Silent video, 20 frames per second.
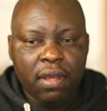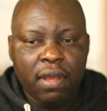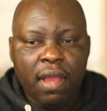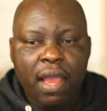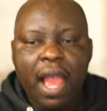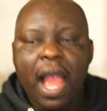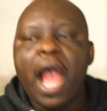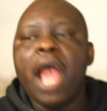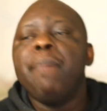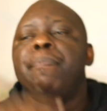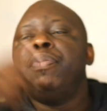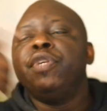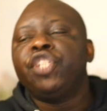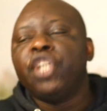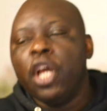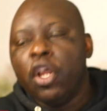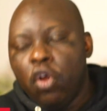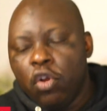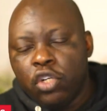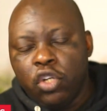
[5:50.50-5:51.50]
I put a
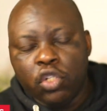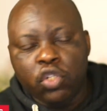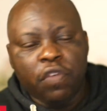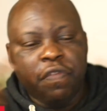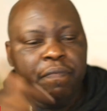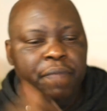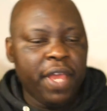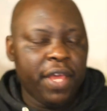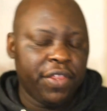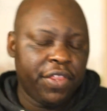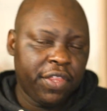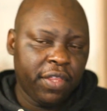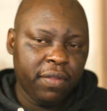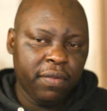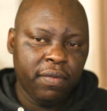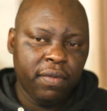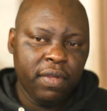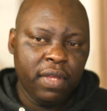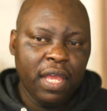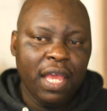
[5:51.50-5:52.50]
wrong date of birth.
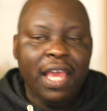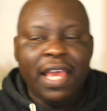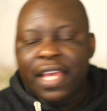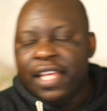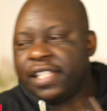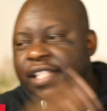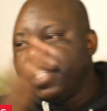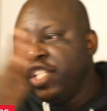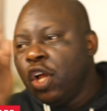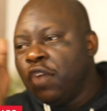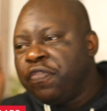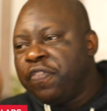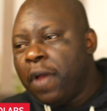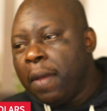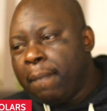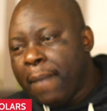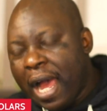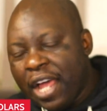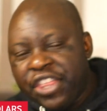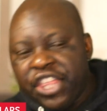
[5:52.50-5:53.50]
Instead of a
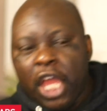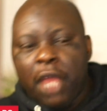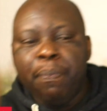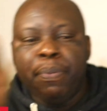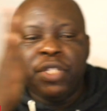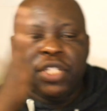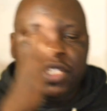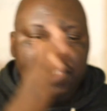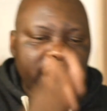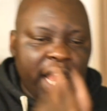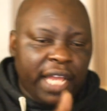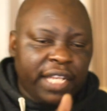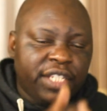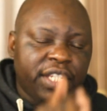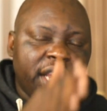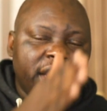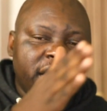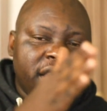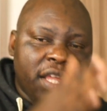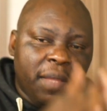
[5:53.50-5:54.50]
month, I put date, and
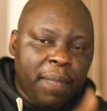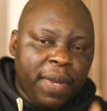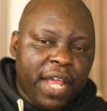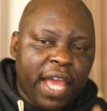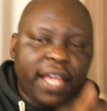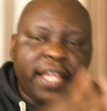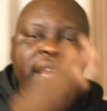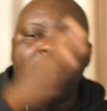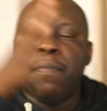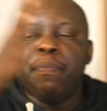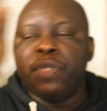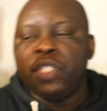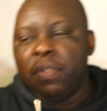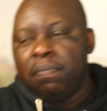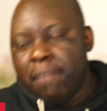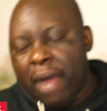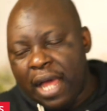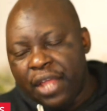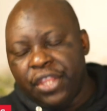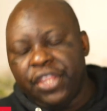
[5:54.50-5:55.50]
the day I put a
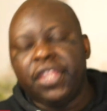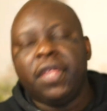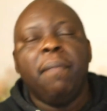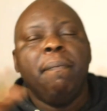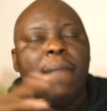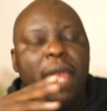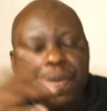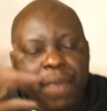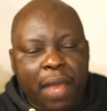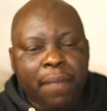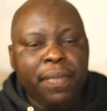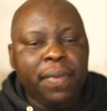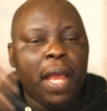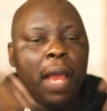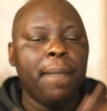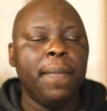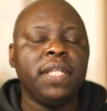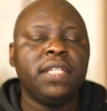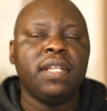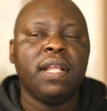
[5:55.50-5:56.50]
month. Maybe I, I
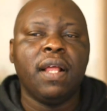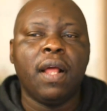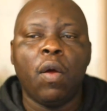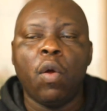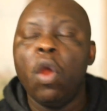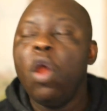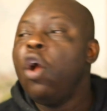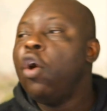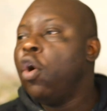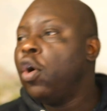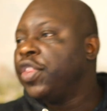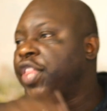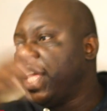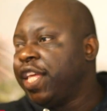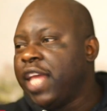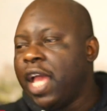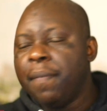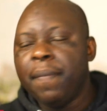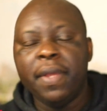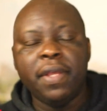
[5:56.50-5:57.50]
made, uh, all the year
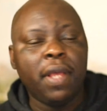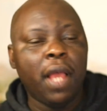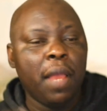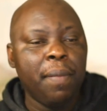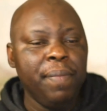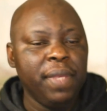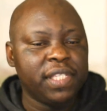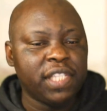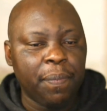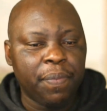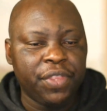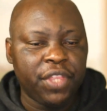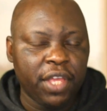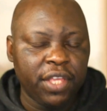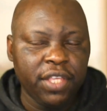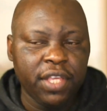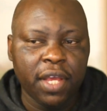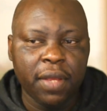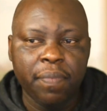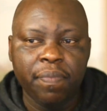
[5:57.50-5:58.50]
I, I mix up the year.
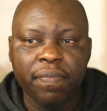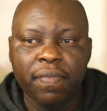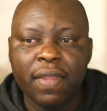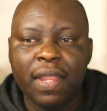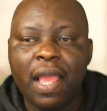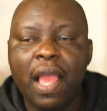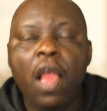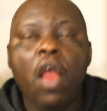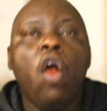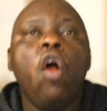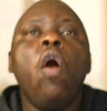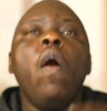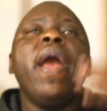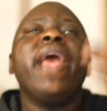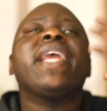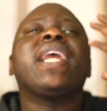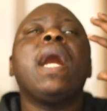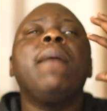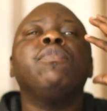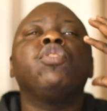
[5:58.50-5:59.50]
Or I
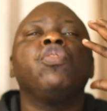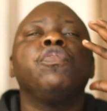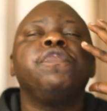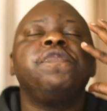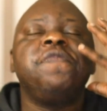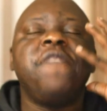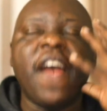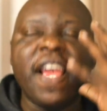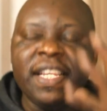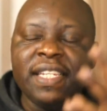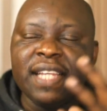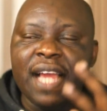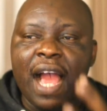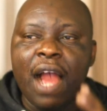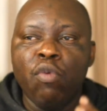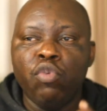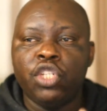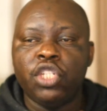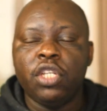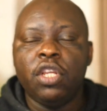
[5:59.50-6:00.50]
come to find
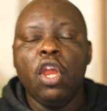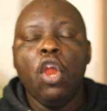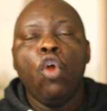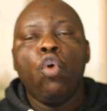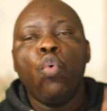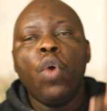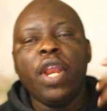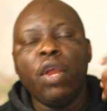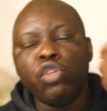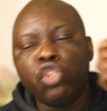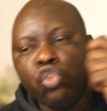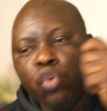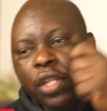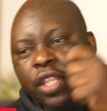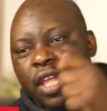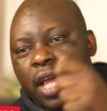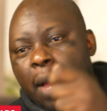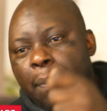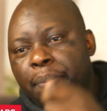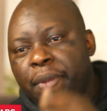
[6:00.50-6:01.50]
out when I was doing the
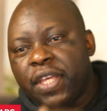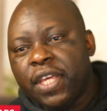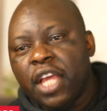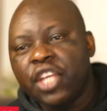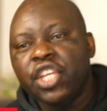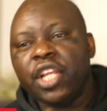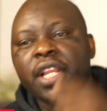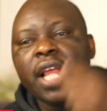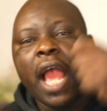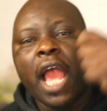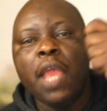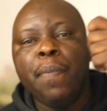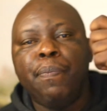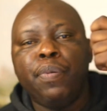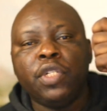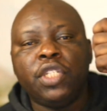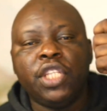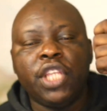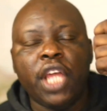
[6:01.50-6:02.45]
application, I put the